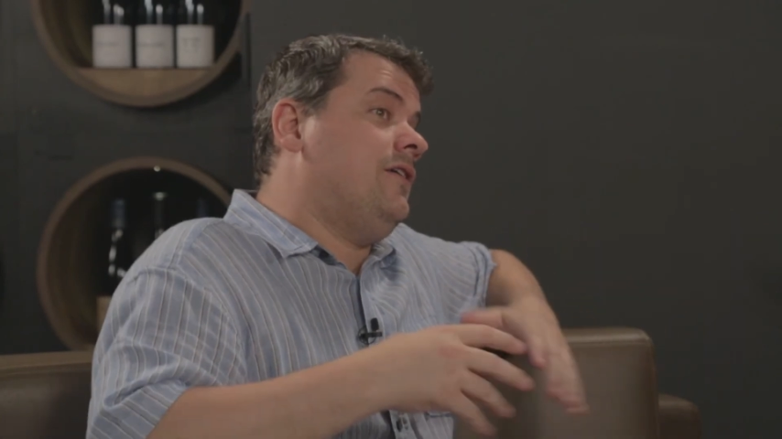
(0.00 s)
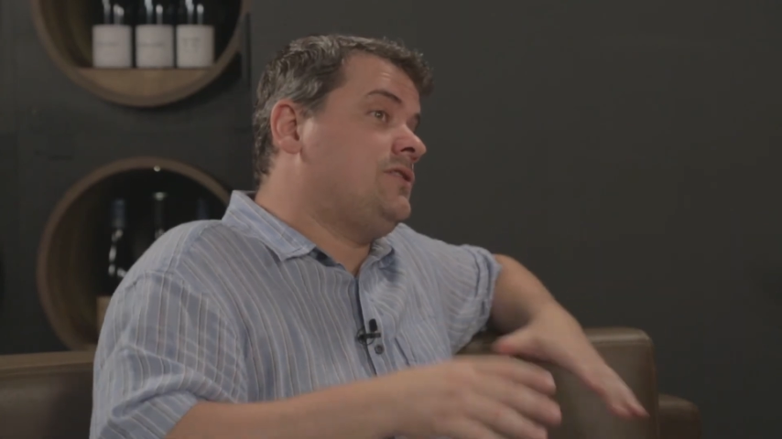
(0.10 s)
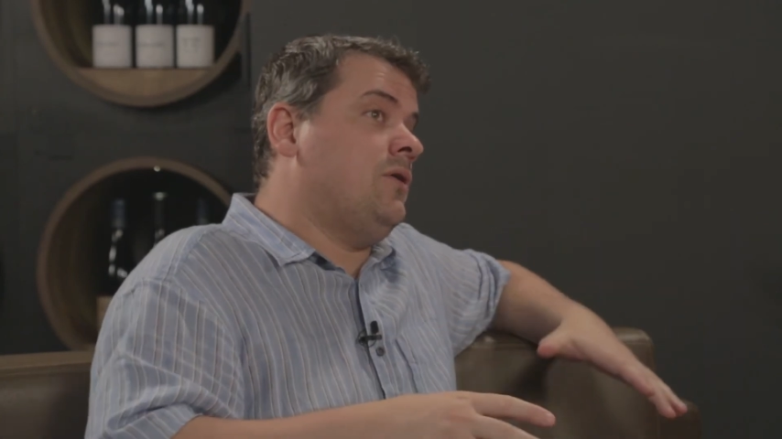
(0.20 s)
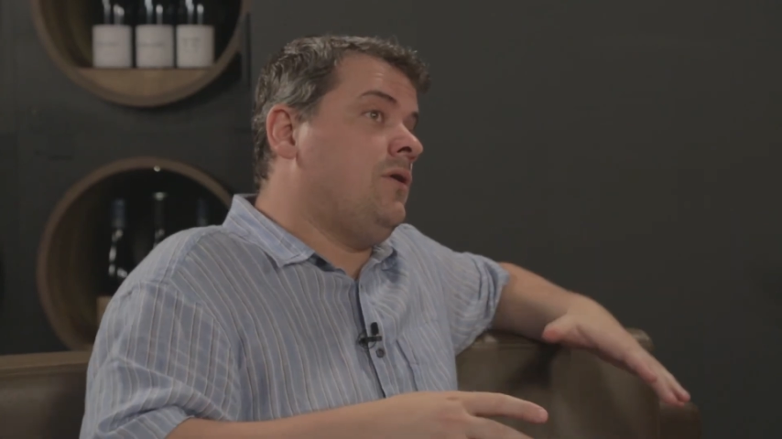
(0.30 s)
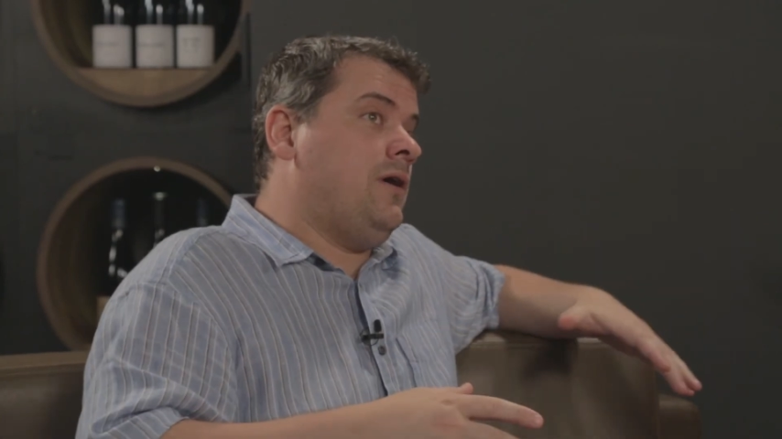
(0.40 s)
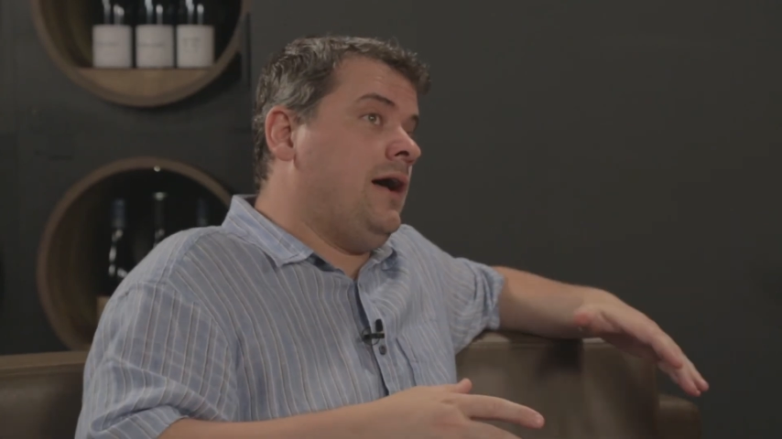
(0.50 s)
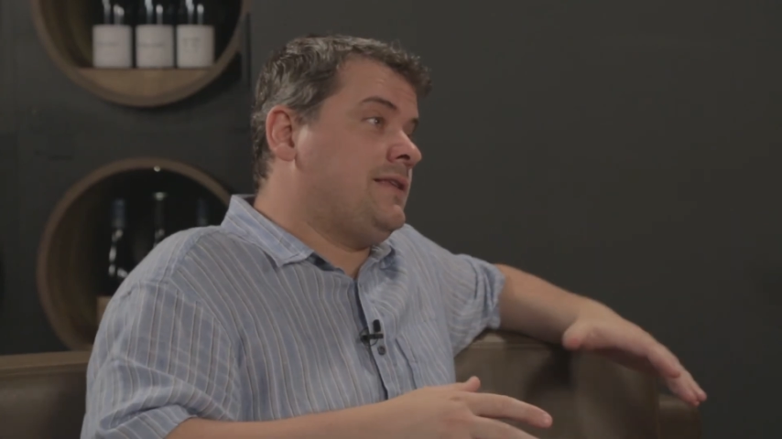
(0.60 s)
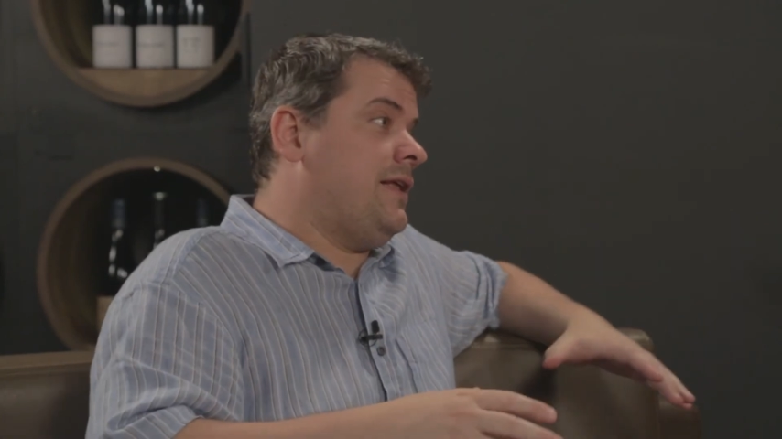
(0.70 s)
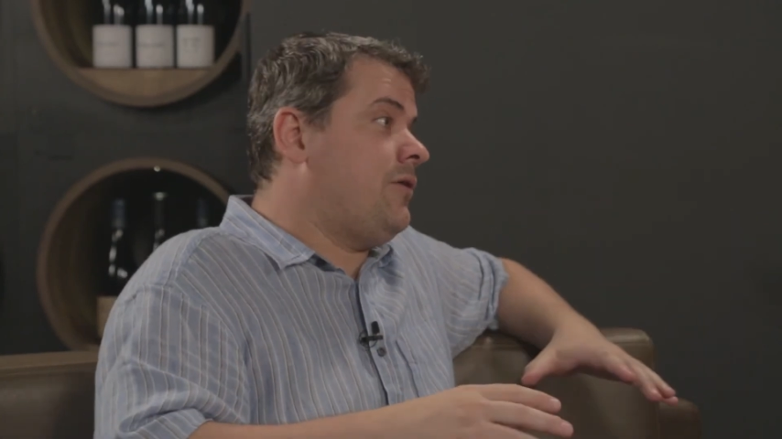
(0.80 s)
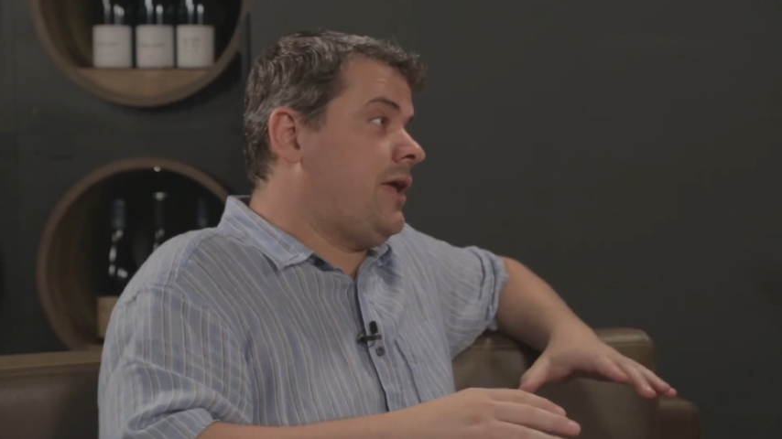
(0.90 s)
So I
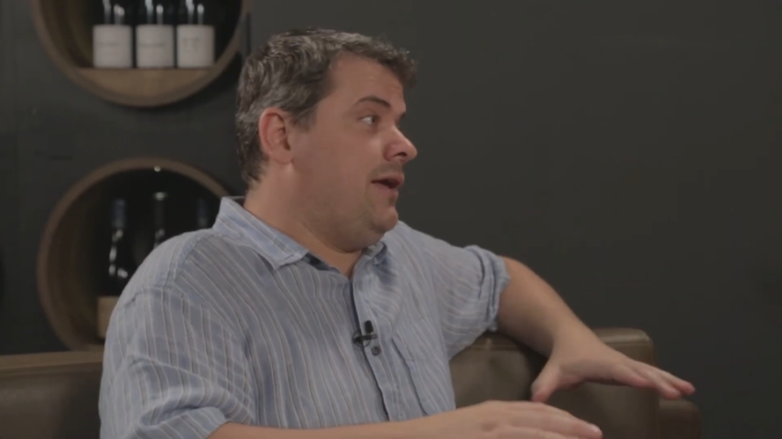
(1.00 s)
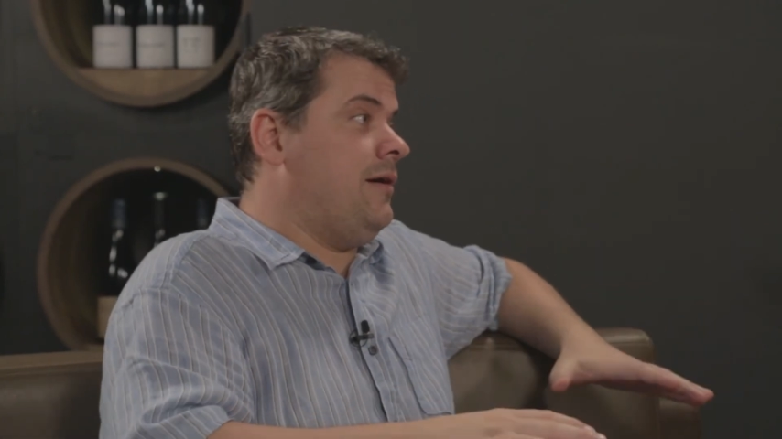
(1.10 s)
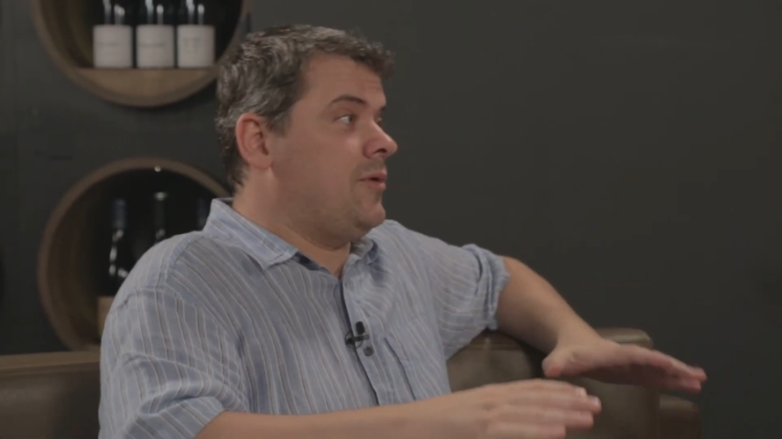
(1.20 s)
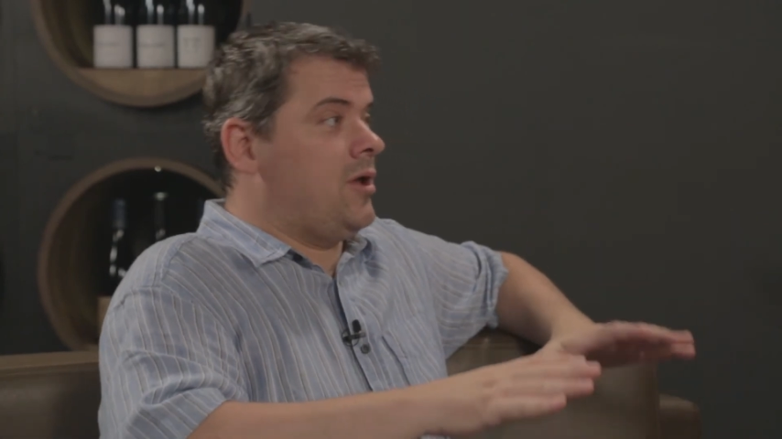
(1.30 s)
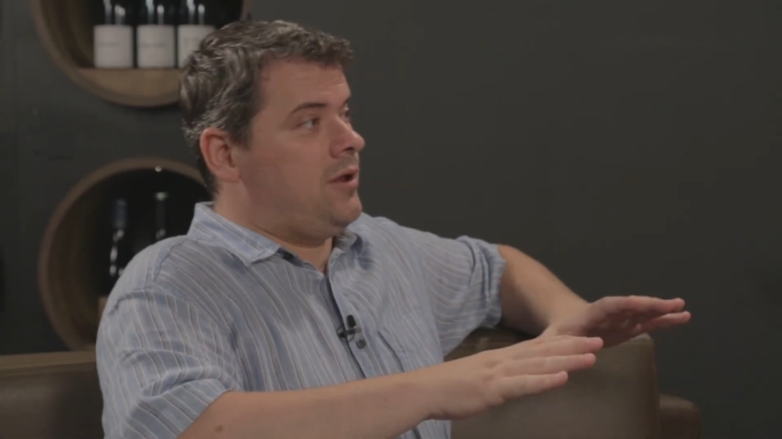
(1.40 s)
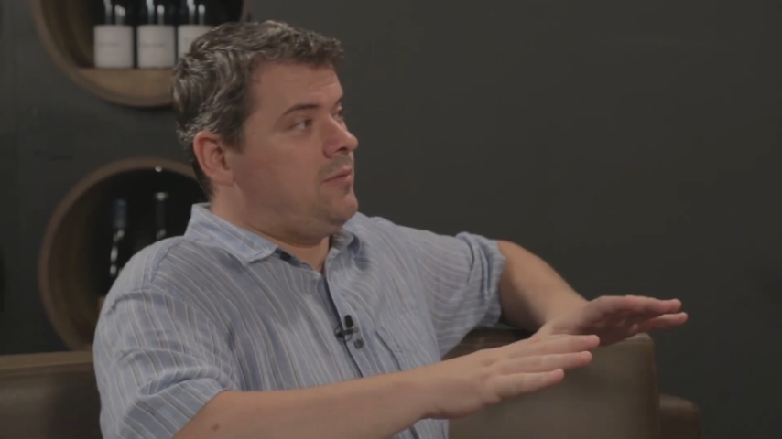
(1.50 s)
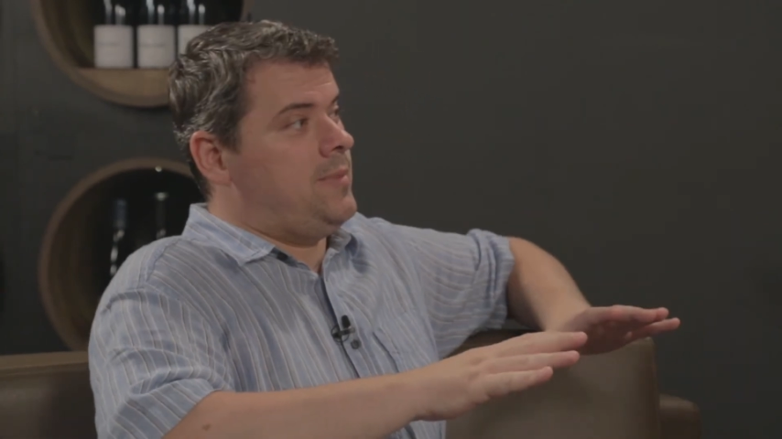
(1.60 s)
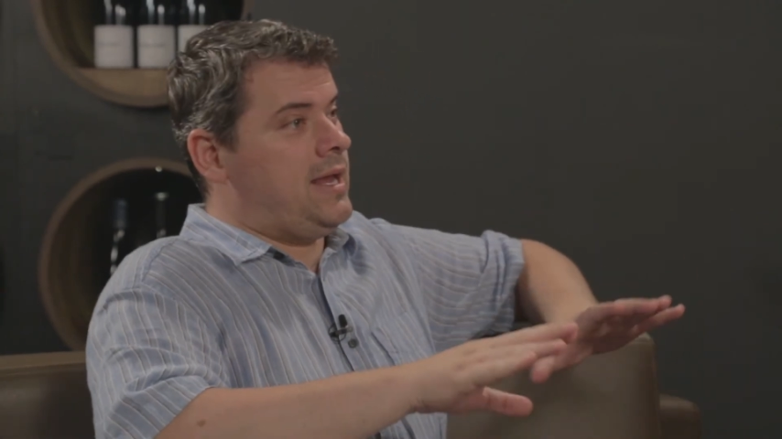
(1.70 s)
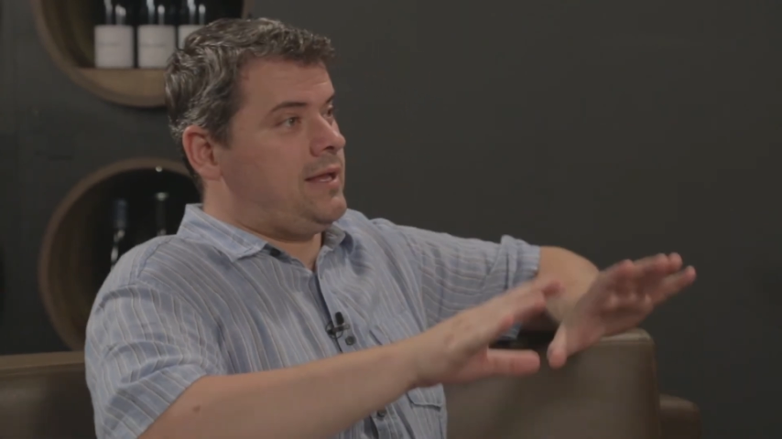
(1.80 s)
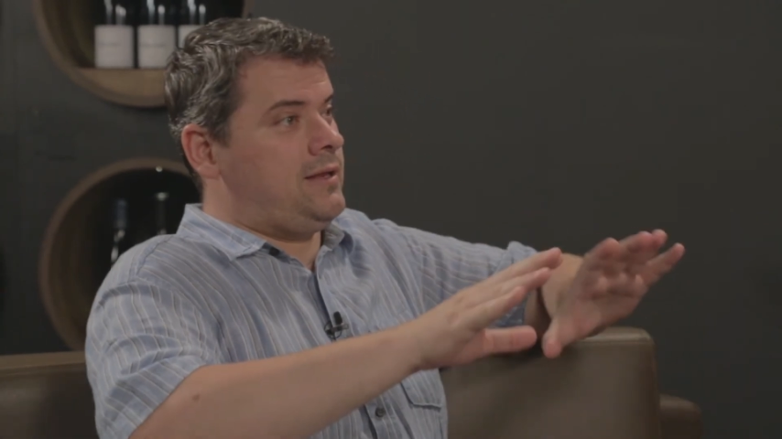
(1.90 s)
said, okay, I'm gonna
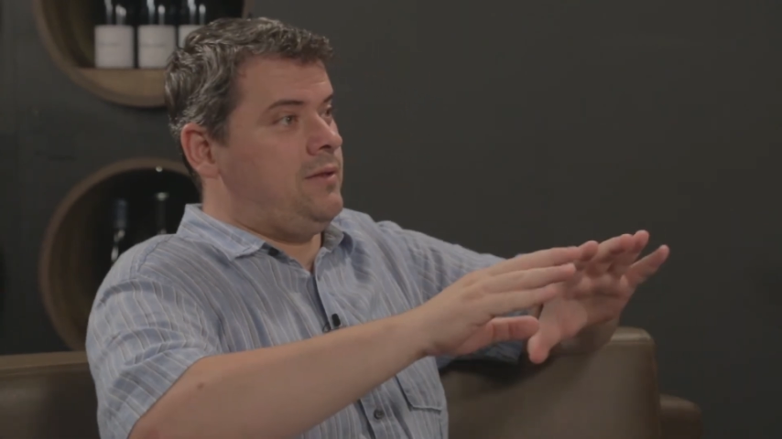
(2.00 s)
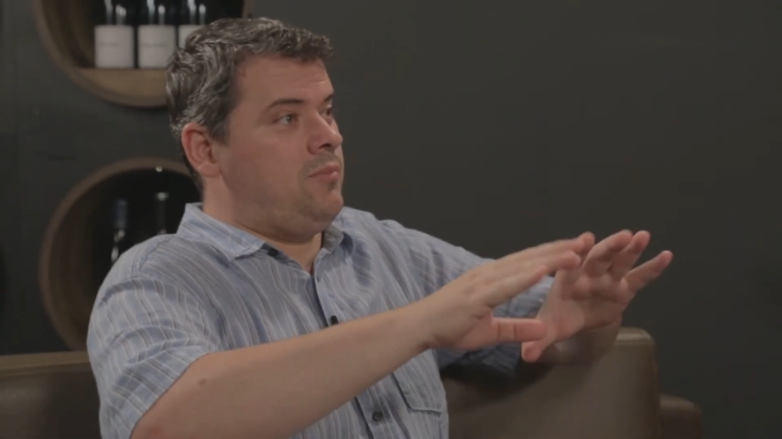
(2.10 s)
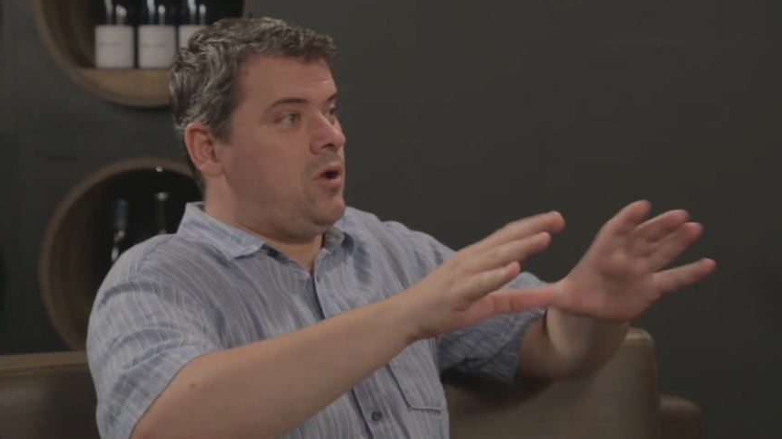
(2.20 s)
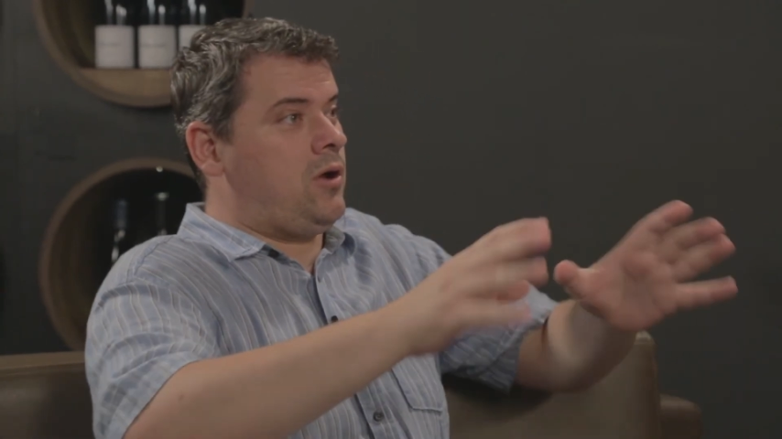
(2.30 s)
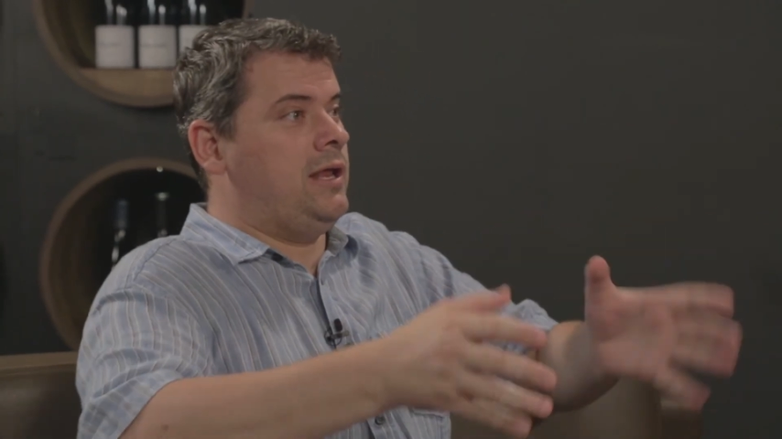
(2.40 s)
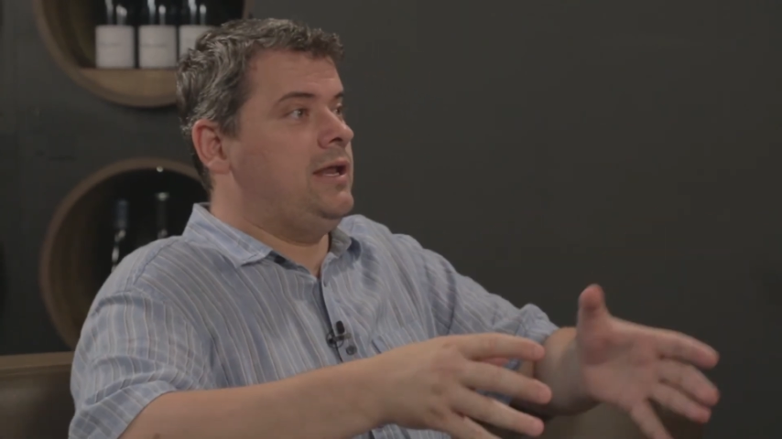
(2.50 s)
make the blog,